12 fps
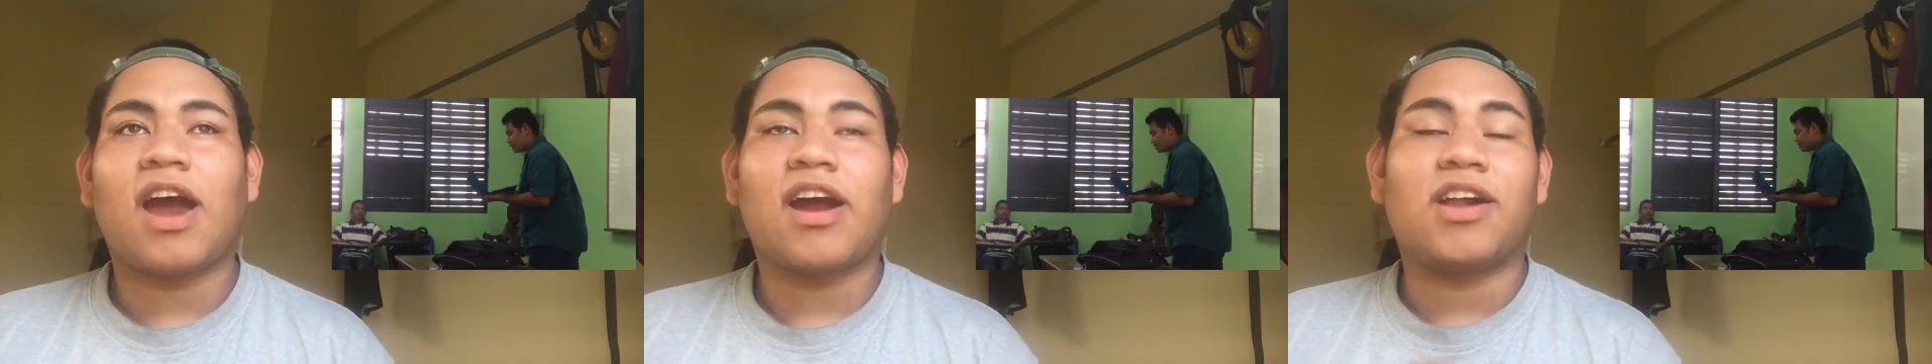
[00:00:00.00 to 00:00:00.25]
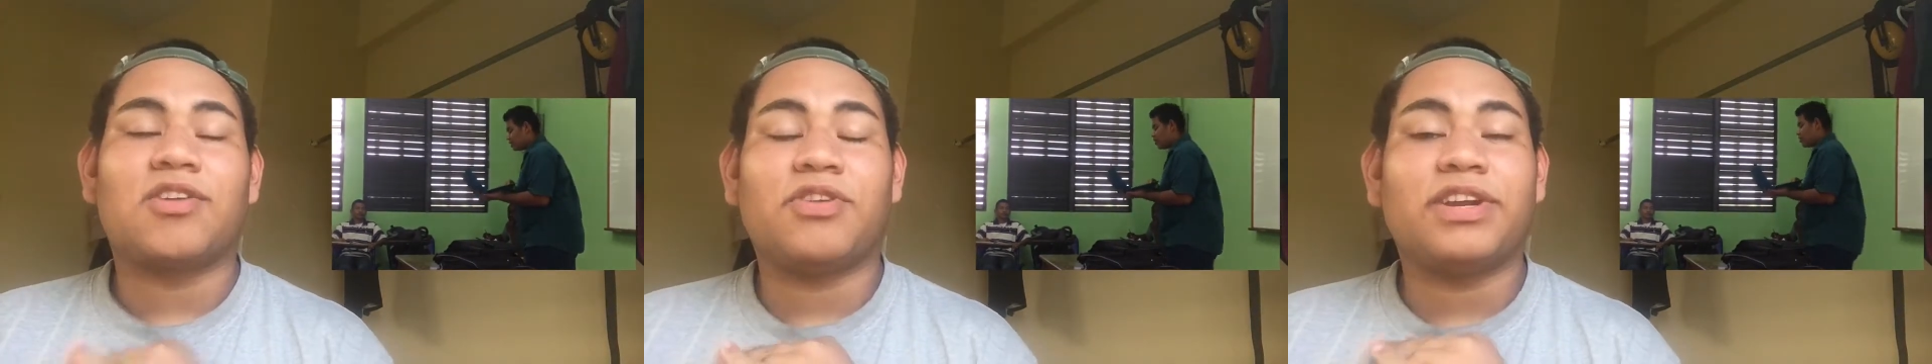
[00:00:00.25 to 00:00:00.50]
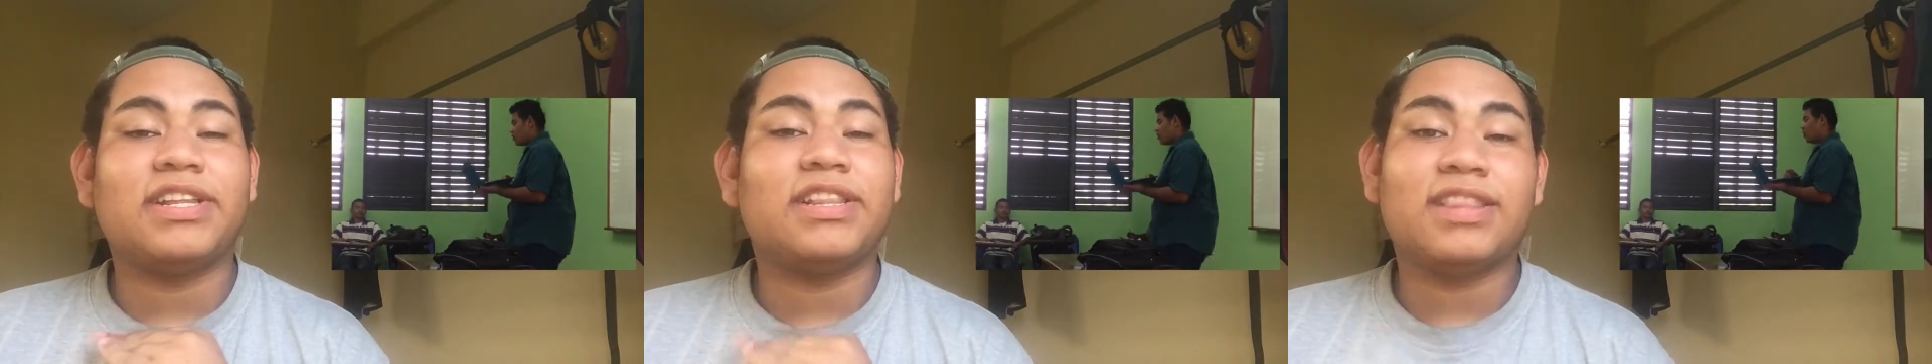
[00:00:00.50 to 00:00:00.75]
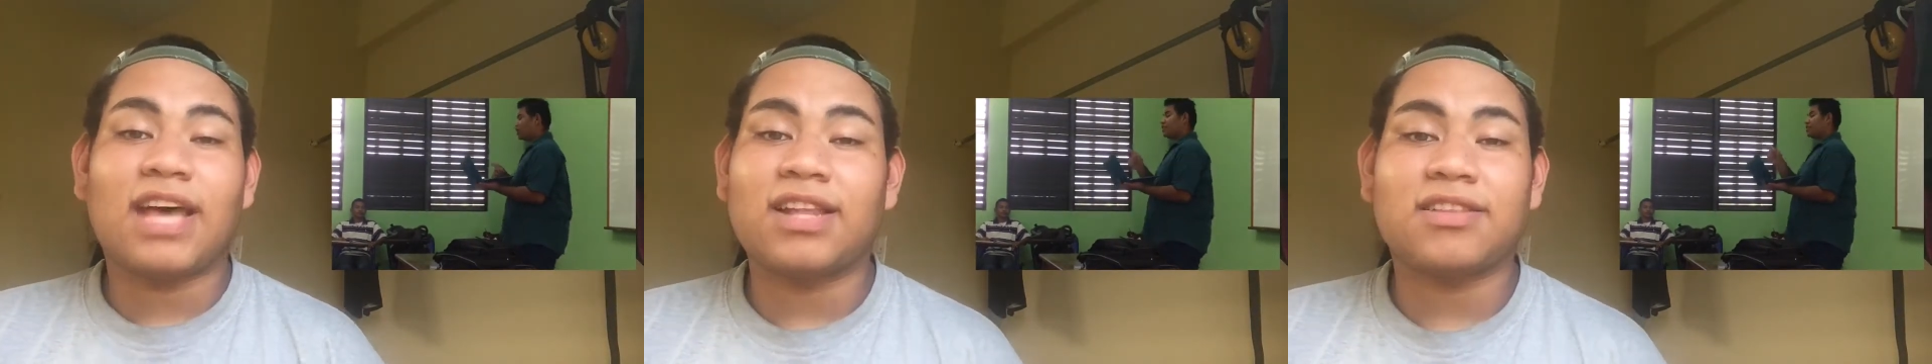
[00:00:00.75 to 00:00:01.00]
are already
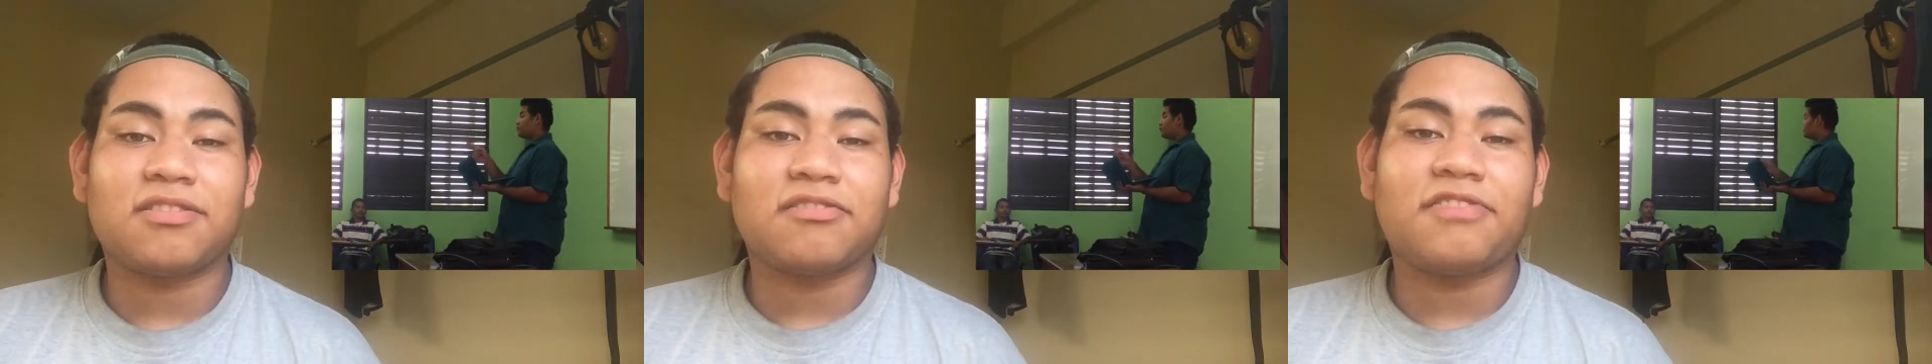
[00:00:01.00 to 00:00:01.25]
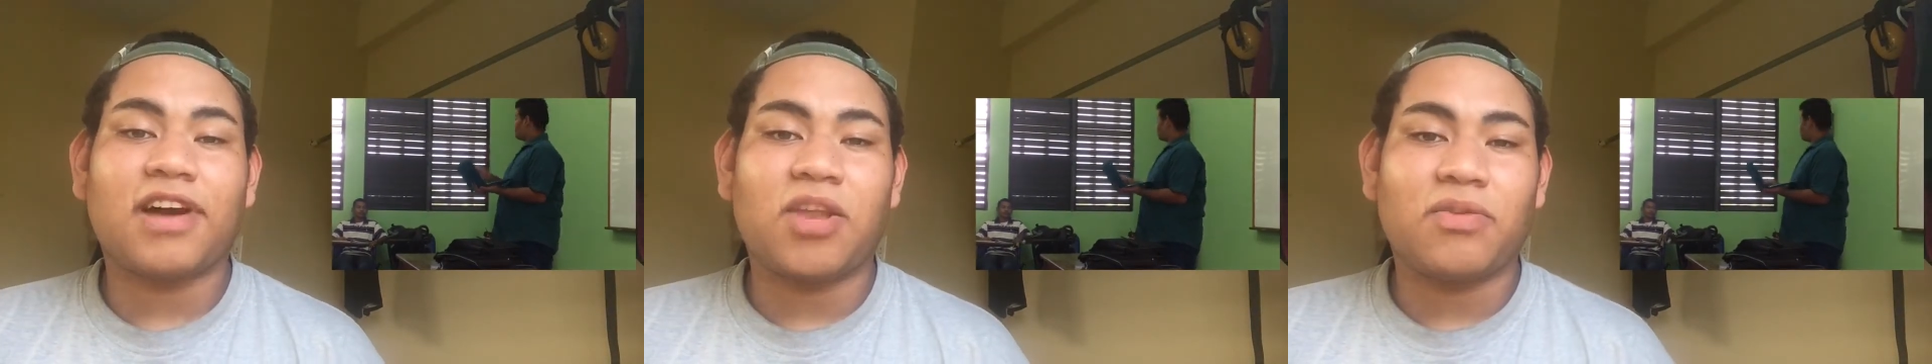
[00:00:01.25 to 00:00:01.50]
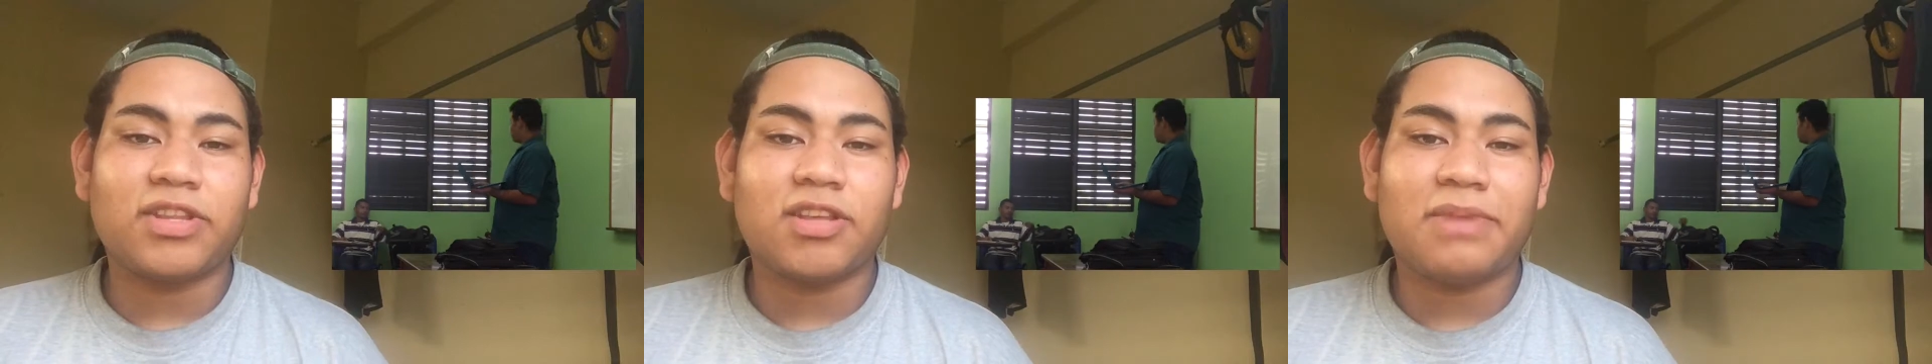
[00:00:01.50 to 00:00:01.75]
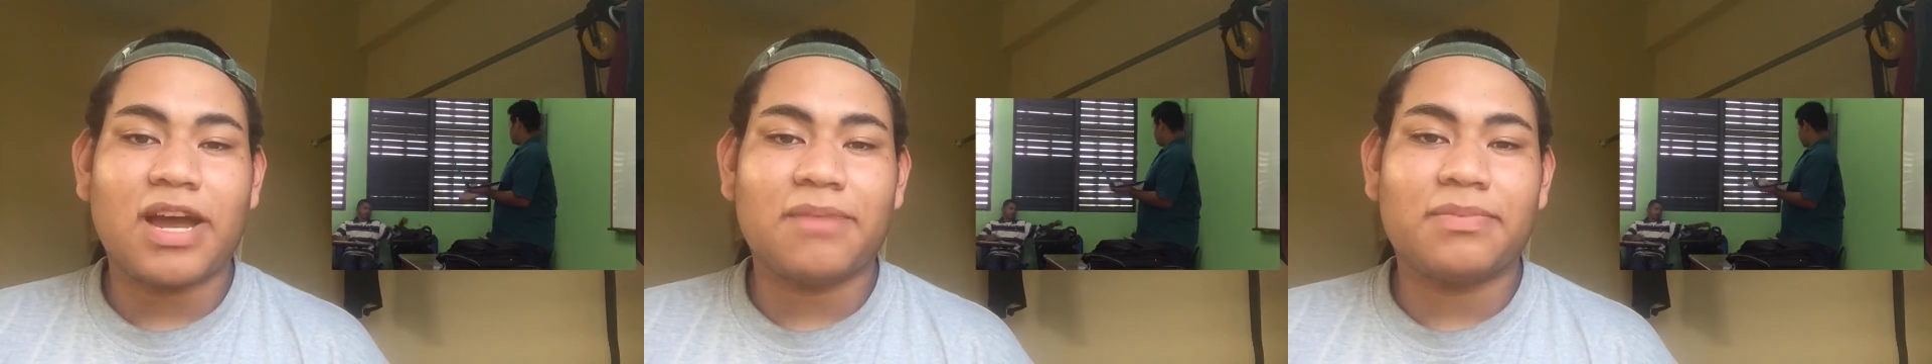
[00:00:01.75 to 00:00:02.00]
not following
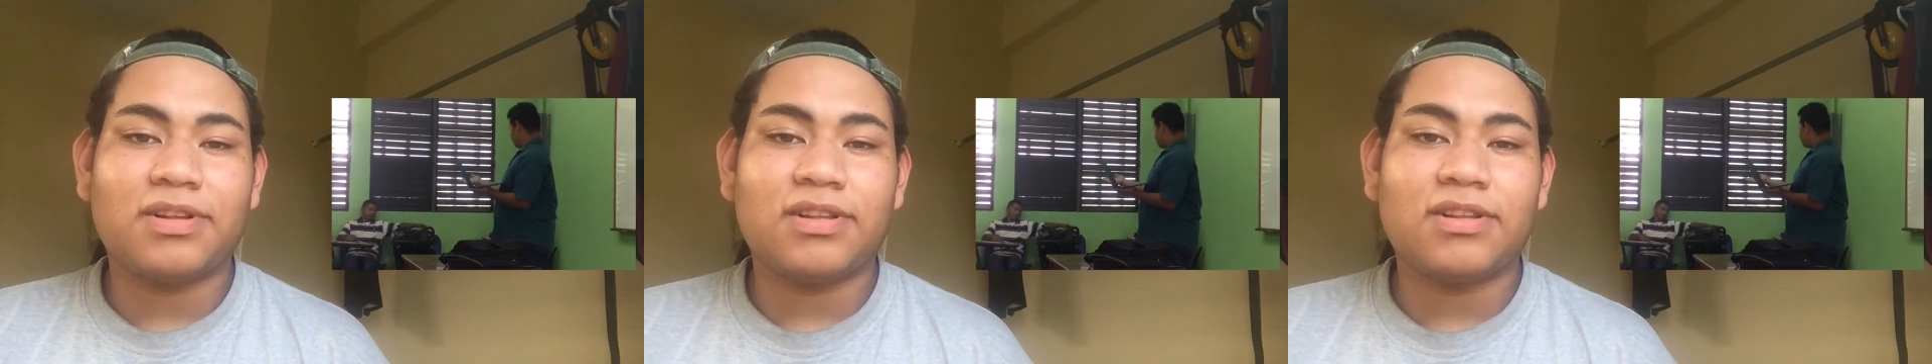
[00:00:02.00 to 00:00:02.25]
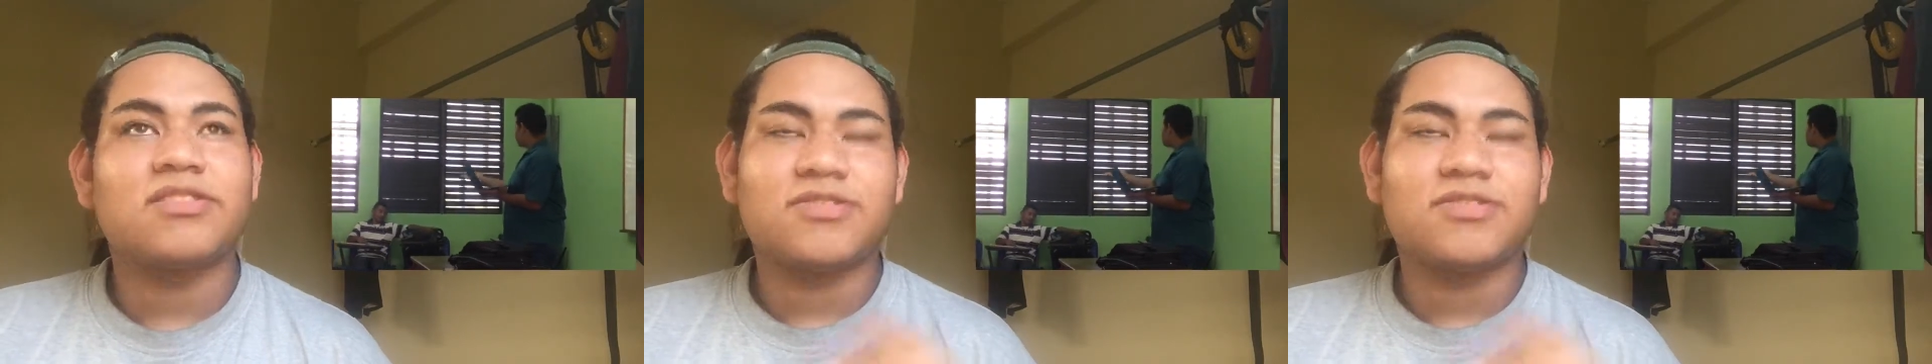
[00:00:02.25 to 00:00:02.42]
the Bible.